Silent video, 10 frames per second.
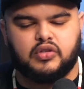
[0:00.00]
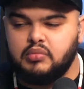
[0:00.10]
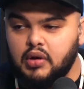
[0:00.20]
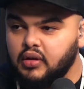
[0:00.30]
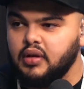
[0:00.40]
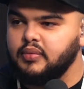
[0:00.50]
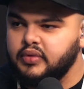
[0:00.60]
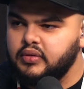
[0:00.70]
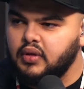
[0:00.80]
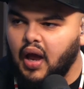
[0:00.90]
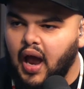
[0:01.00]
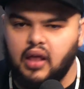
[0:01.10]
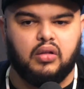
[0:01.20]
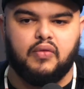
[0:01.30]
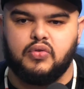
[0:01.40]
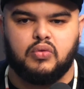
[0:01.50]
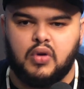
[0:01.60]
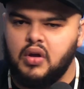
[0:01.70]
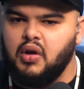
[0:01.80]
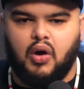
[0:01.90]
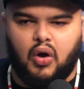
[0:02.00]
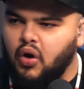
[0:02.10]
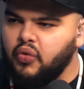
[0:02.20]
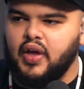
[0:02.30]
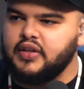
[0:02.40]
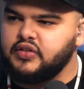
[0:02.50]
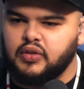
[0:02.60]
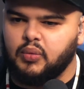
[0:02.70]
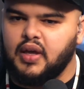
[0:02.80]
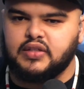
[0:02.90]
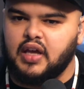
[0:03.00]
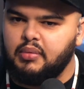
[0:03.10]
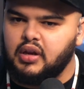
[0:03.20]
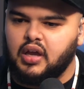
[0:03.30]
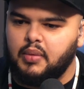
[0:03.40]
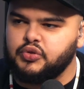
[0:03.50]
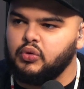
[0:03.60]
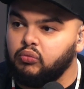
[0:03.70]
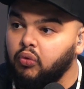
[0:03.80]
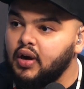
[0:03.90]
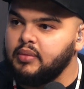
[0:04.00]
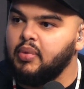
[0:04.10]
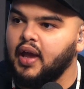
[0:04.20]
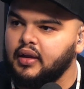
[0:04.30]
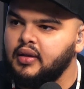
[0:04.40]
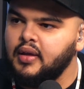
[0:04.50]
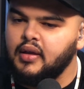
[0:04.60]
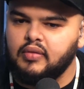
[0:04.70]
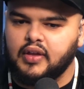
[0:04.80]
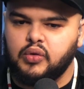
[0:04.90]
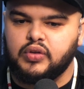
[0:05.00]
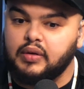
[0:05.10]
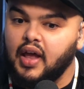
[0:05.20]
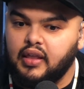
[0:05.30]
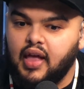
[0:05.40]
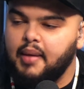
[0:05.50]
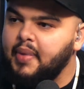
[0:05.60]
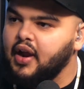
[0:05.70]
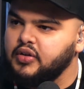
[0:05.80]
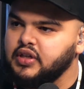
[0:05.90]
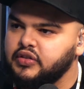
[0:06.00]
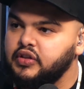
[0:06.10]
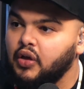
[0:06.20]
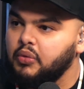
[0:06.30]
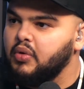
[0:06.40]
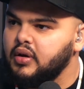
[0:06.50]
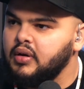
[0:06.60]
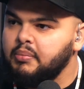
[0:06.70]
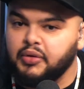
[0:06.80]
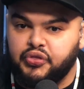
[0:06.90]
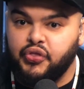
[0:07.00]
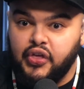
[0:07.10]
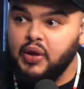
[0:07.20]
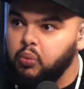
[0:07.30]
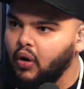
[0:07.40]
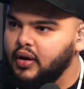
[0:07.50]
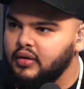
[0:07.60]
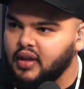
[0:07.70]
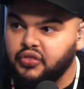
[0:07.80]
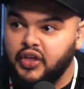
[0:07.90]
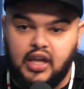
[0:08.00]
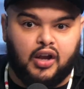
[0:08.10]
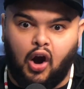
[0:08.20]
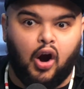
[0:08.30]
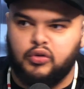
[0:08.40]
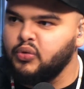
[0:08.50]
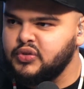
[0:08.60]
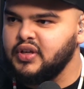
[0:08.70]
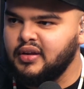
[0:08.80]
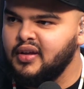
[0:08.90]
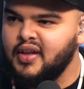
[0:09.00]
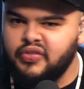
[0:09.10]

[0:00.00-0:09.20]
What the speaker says: is Jahmyr Gibbs. I love you. All that's to the wayside when it comes to a running back. Like you said, linebacker is like the other one, but the one, like the Cardinalson